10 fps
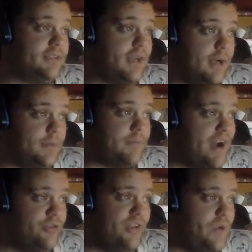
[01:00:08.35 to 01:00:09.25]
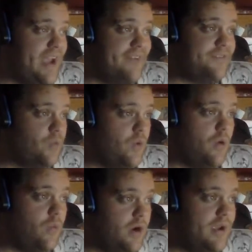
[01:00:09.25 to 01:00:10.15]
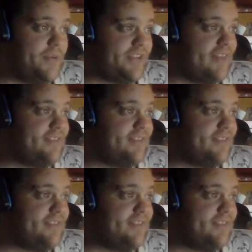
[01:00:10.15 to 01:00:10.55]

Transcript: I don't think we have to worry about that.